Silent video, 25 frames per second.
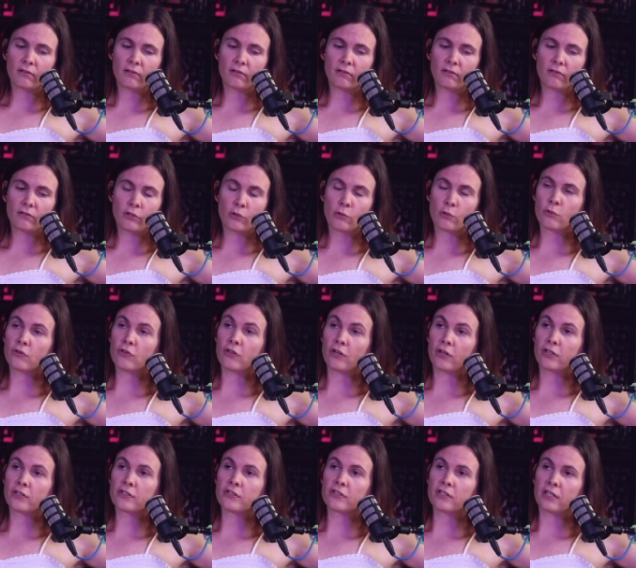
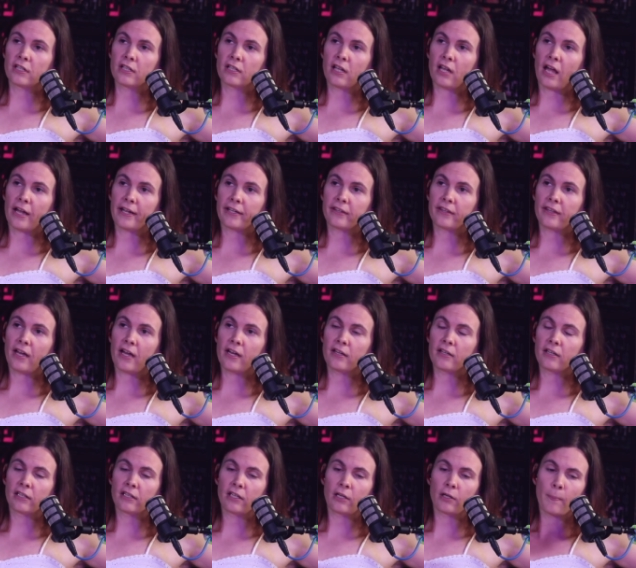two-thirds didn't like that
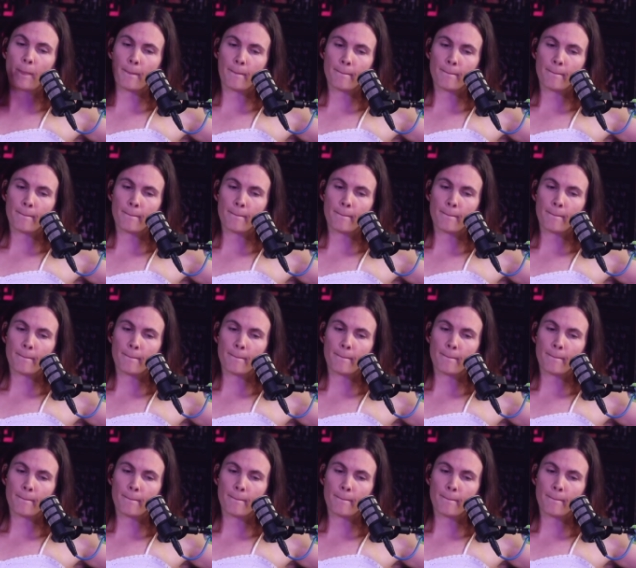and they